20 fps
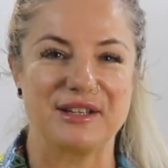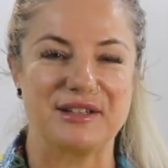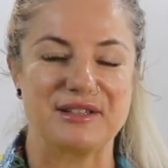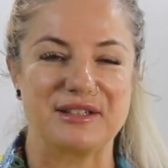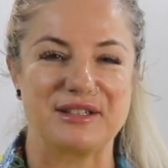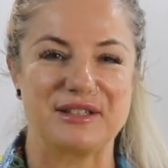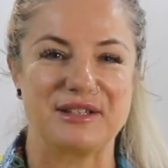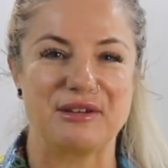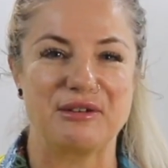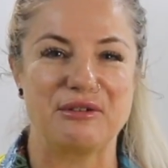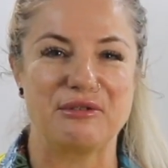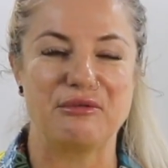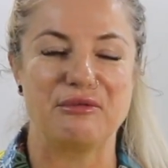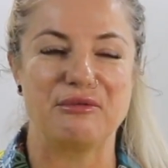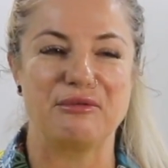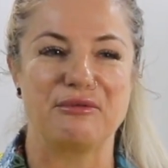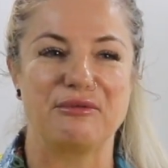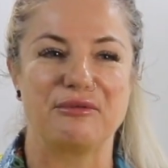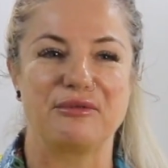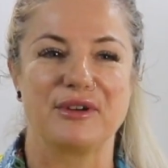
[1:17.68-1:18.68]

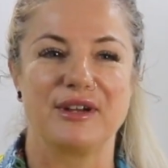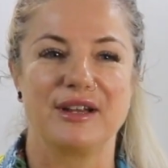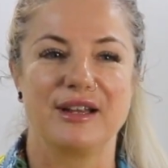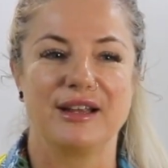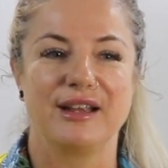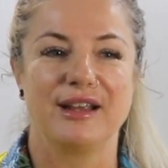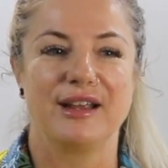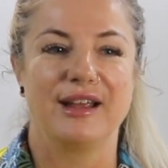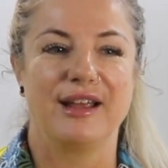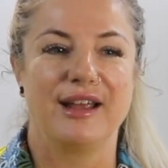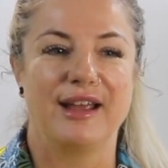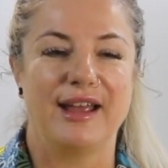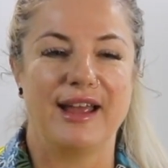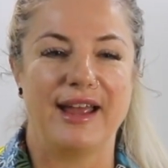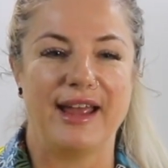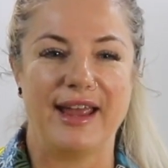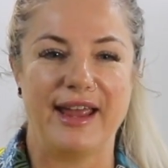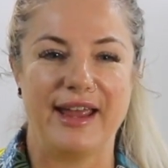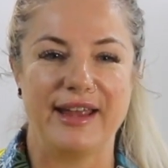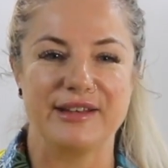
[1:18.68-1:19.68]
itself,
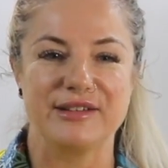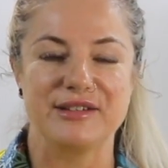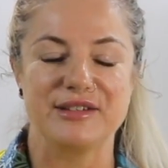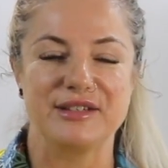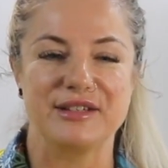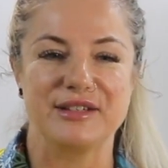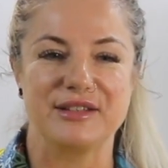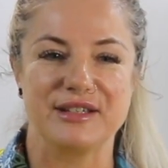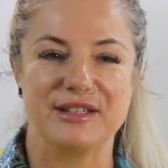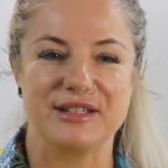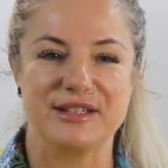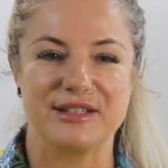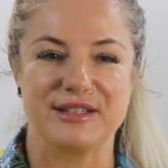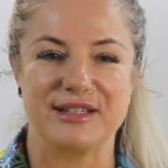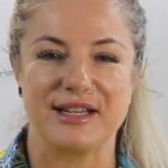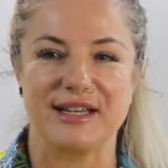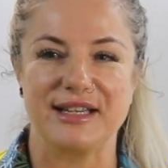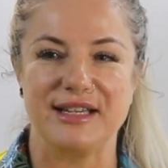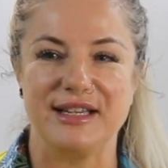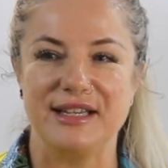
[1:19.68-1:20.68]
and the
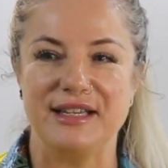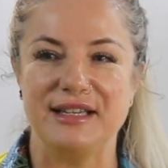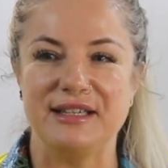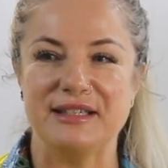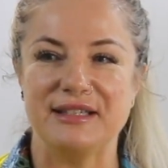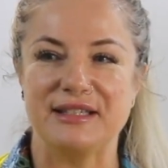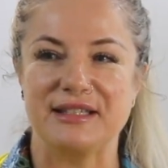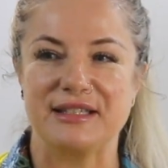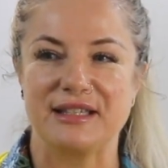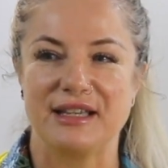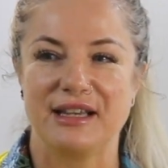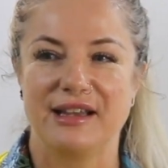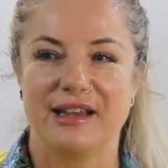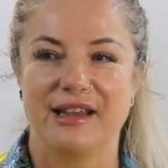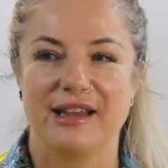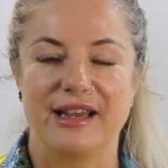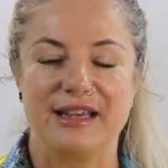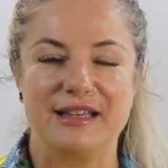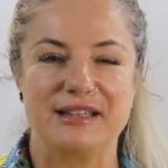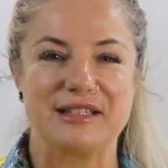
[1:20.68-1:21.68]
studies
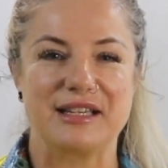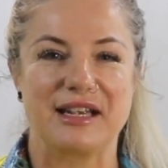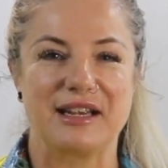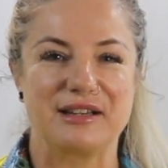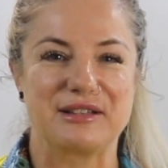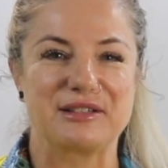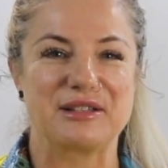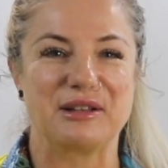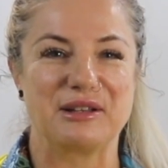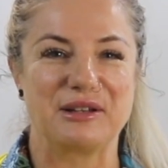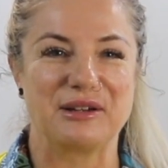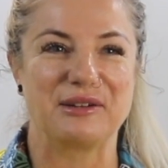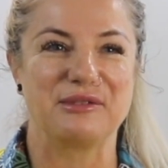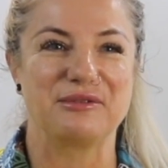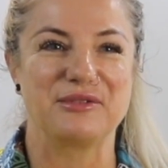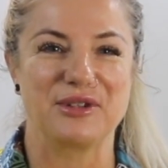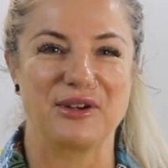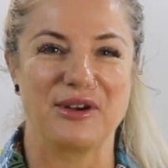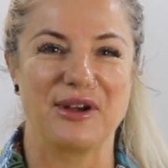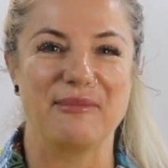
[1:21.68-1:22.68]
it takes a lot
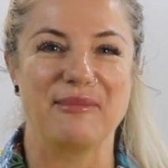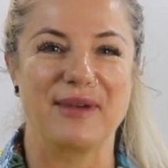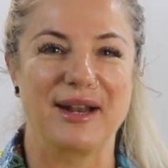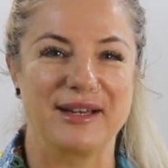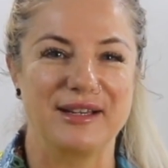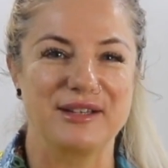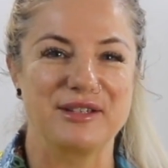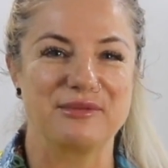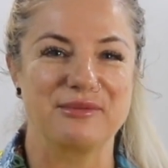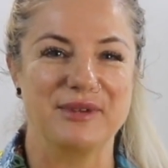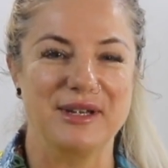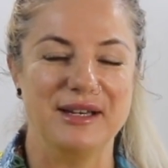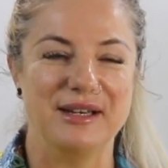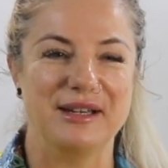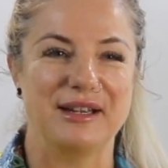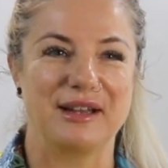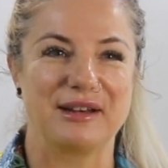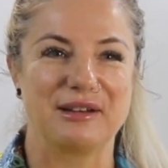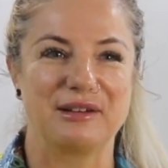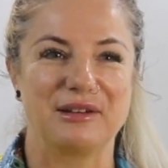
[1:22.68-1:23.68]
of time management
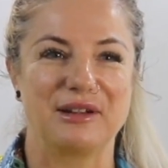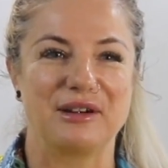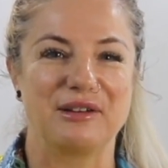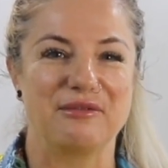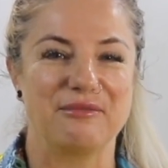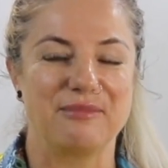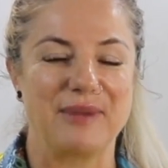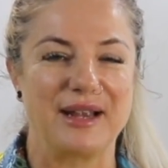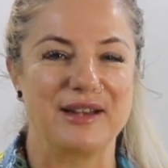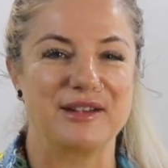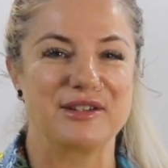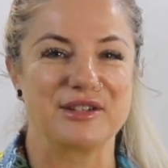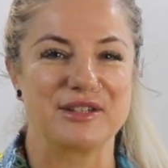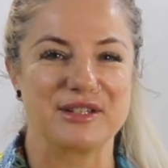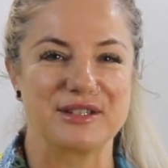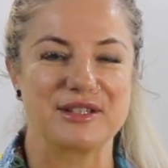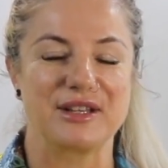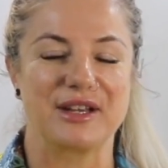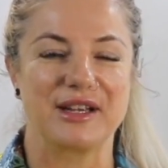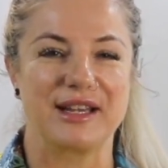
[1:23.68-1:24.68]
and a lot of
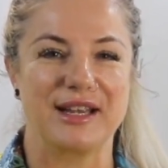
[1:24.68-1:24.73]
patience, I